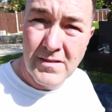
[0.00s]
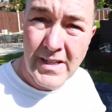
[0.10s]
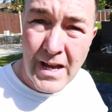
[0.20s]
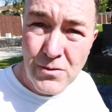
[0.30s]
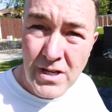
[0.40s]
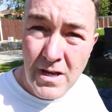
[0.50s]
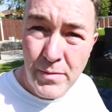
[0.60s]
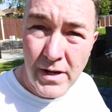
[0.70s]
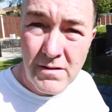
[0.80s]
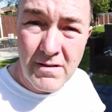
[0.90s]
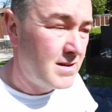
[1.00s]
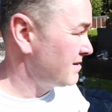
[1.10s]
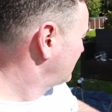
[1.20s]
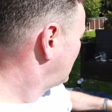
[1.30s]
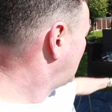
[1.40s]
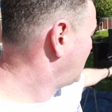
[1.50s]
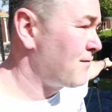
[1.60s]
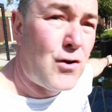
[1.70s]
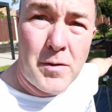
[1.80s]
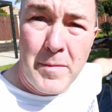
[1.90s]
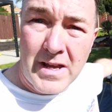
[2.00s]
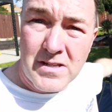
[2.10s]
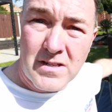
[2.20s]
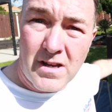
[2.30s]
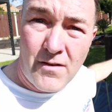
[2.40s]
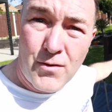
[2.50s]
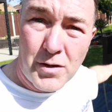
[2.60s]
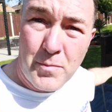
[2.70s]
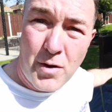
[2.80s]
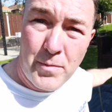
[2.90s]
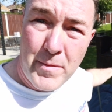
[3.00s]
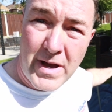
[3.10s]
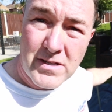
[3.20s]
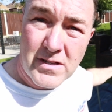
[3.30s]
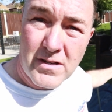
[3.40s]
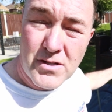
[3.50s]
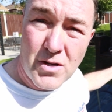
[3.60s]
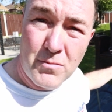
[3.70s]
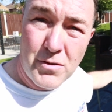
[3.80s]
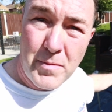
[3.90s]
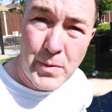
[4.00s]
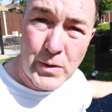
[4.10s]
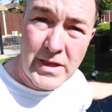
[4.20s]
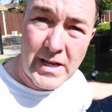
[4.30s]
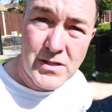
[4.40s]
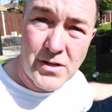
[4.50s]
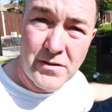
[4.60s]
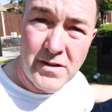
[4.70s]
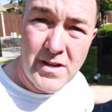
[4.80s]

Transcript: Housekeeping, I have got a mask, I've got a proper mask, so I'm going to be putting that on.